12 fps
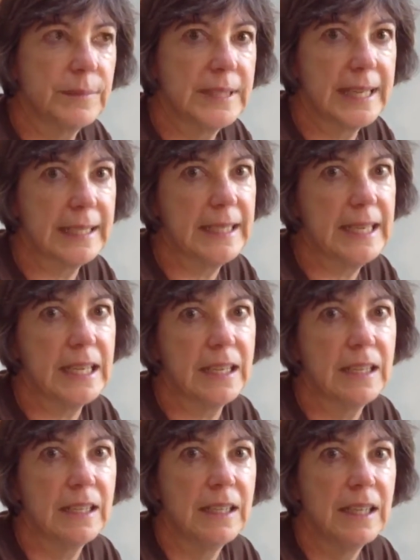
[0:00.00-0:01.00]

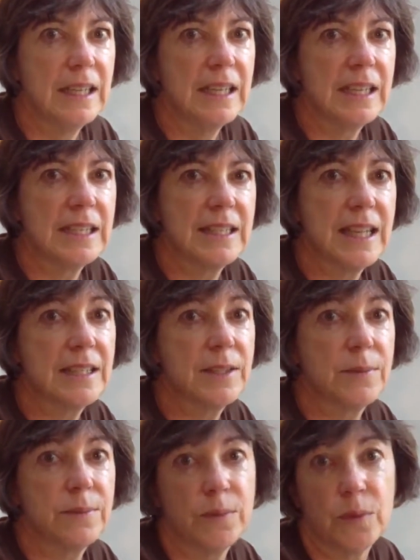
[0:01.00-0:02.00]
technique, because
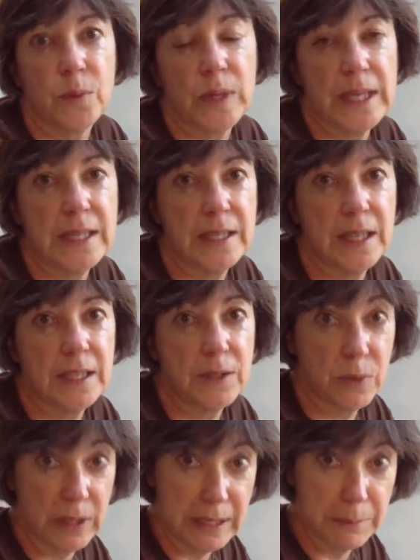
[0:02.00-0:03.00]
that's what he said is
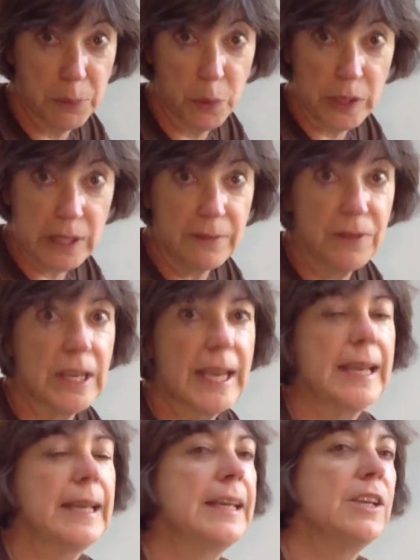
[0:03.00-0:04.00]
really important. If you
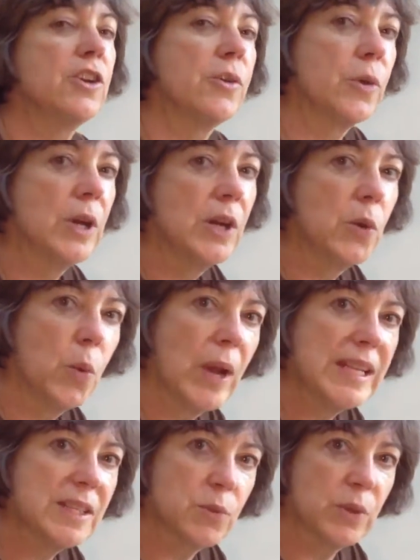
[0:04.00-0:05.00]
can't get your
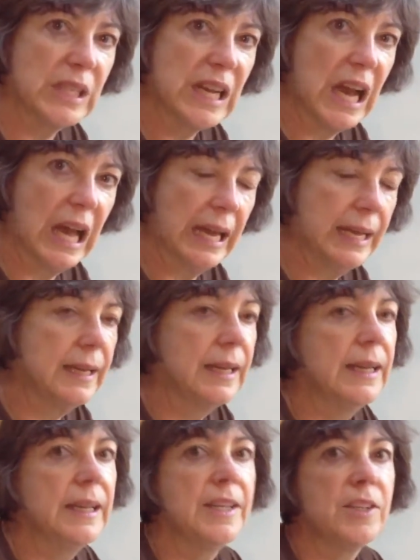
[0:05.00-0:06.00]
weights really high,
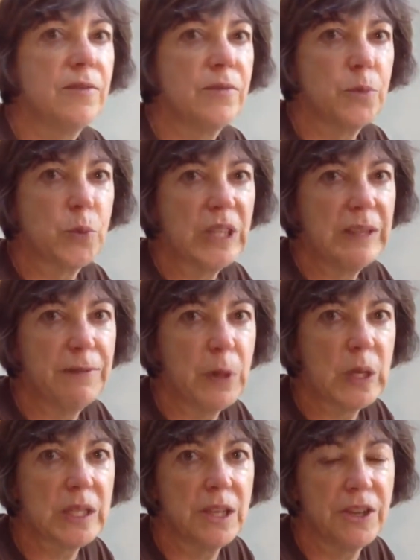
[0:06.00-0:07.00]
really
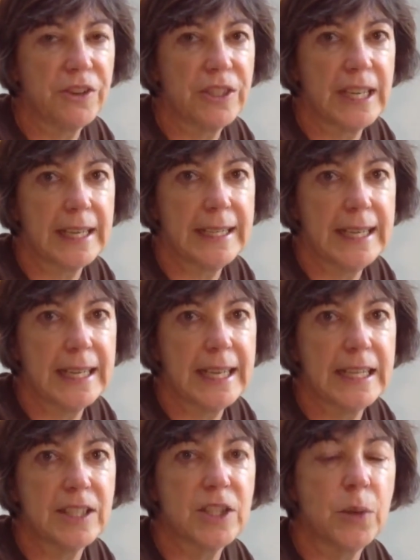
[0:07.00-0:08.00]
focus on your technique.
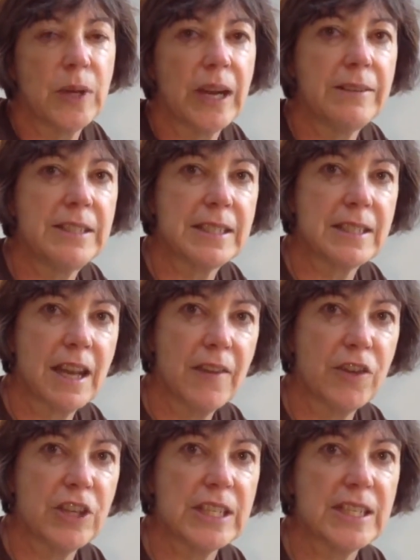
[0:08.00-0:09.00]
And so what I
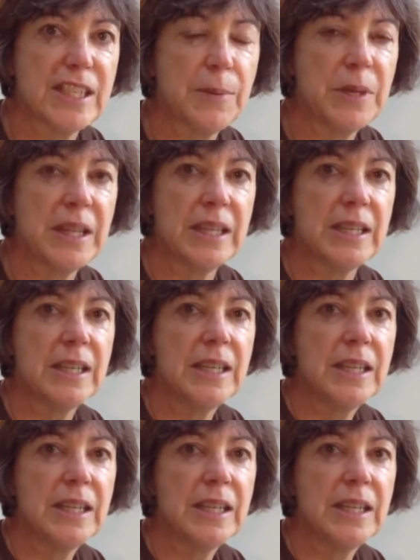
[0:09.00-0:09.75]
discovered is some of the